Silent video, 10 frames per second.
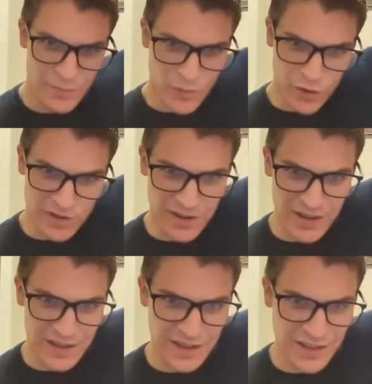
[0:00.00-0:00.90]
more
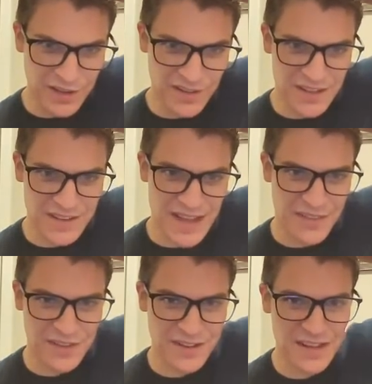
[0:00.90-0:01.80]
kills than
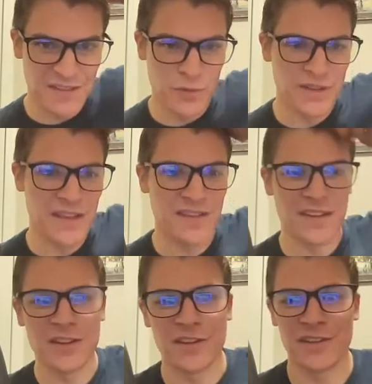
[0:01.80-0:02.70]
deaths, because he has more deaths
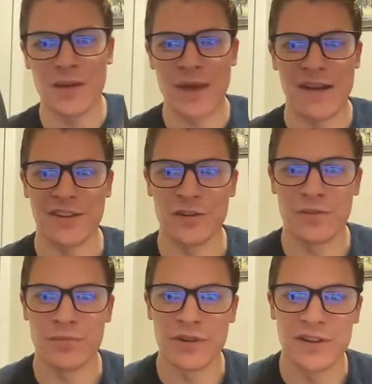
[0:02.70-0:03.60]
than kills, so I'm actually
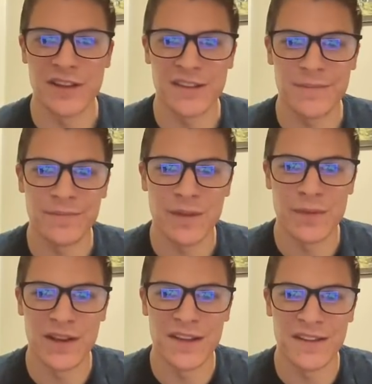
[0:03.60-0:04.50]
doing pretty decent,
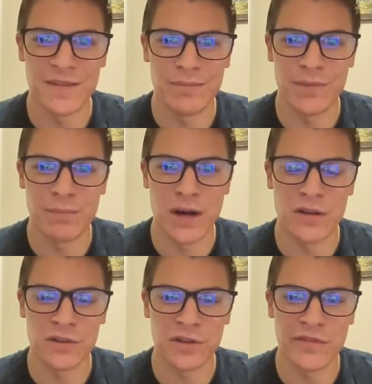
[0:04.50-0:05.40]
because he
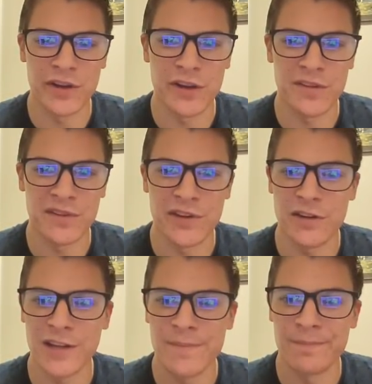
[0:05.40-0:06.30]
bungled over here
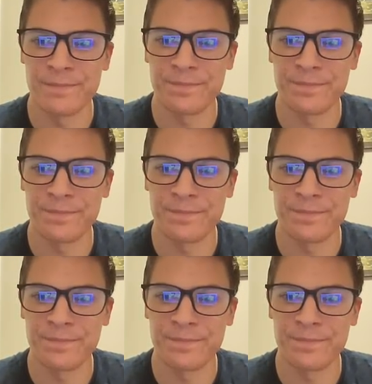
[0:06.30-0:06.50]
severely.